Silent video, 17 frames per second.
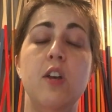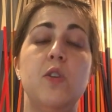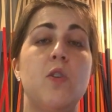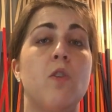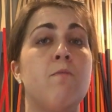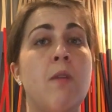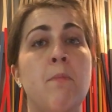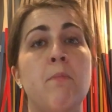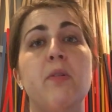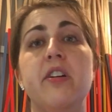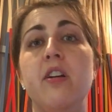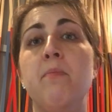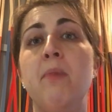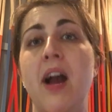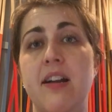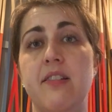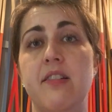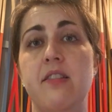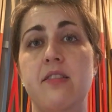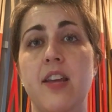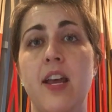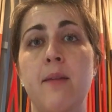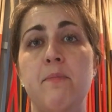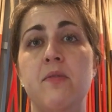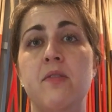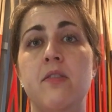So remember your practice
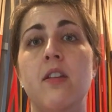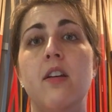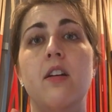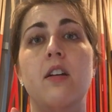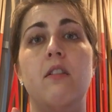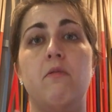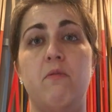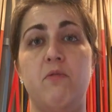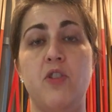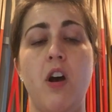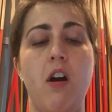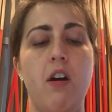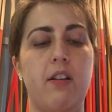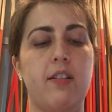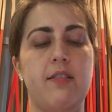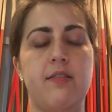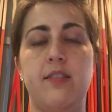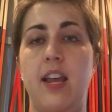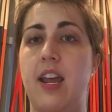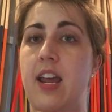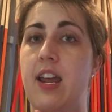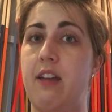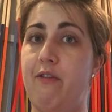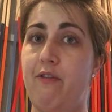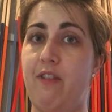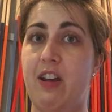steps: talk,
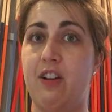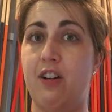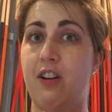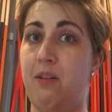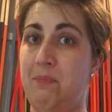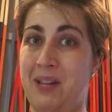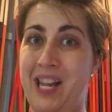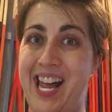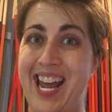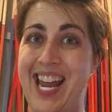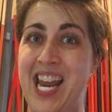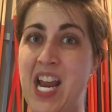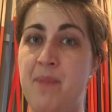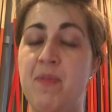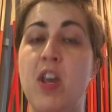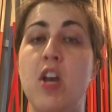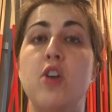say, finger, play.